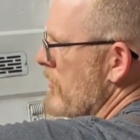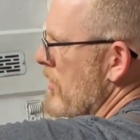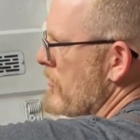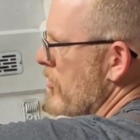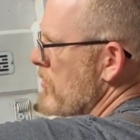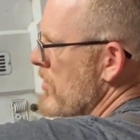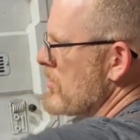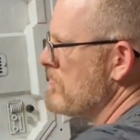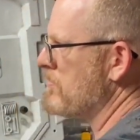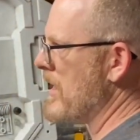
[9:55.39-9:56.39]
up from a
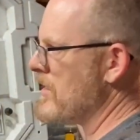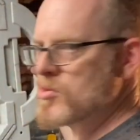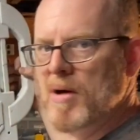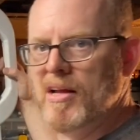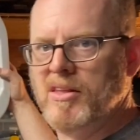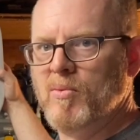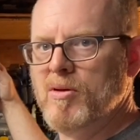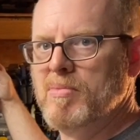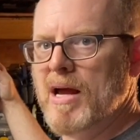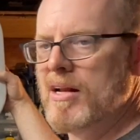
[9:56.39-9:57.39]
paint spot that
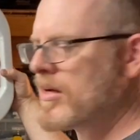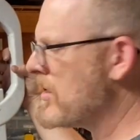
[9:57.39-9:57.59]
went bad.